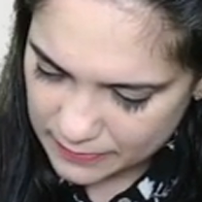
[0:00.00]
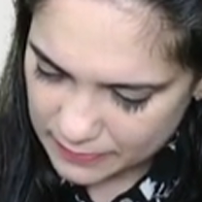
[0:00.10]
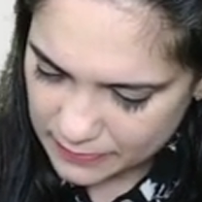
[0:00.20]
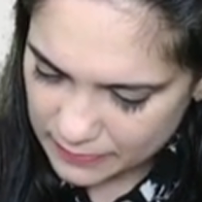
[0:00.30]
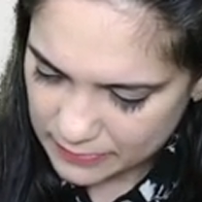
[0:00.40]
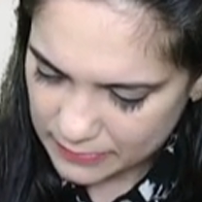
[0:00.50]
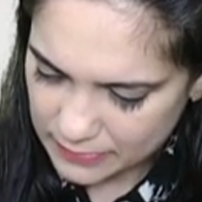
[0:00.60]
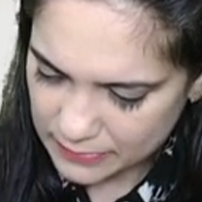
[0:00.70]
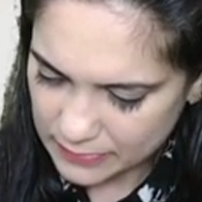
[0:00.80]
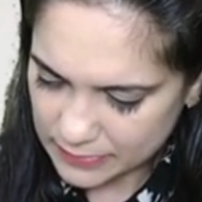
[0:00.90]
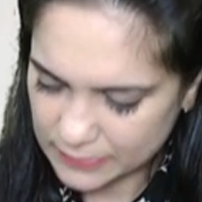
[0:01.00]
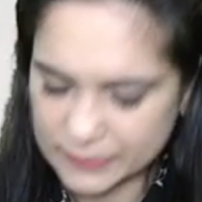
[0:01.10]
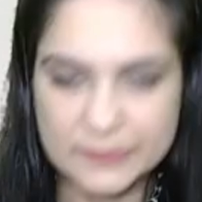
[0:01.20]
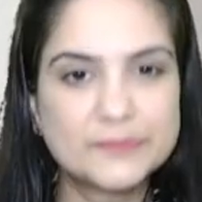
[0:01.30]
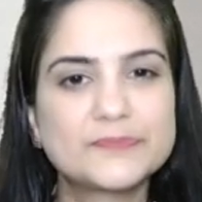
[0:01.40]

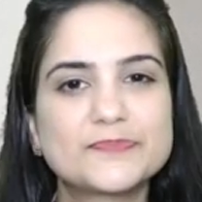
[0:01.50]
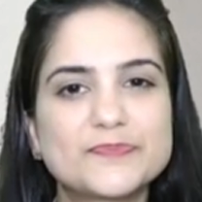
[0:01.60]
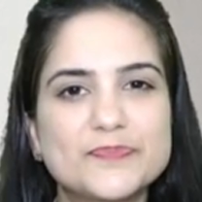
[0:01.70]
Nothing is said.